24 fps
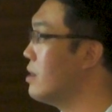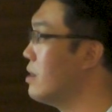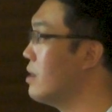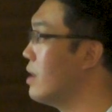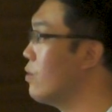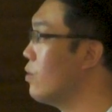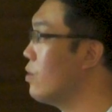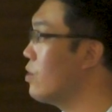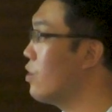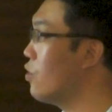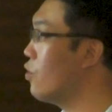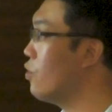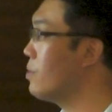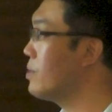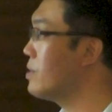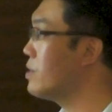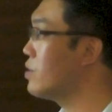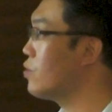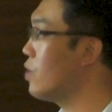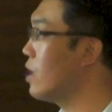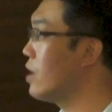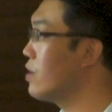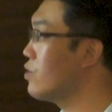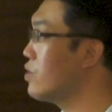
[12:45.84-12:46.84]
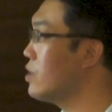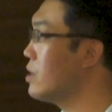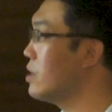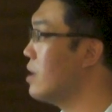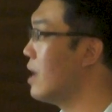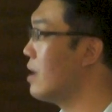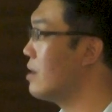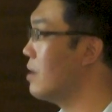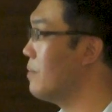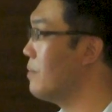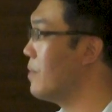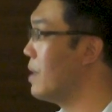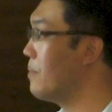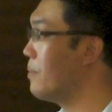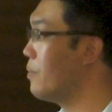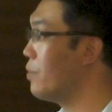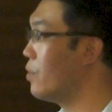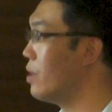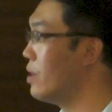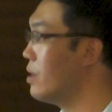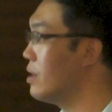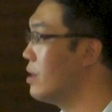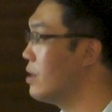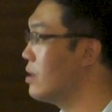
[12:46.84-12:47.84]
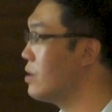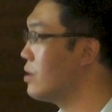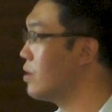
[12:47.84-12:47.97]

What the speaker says: nanotube structure on the membrane.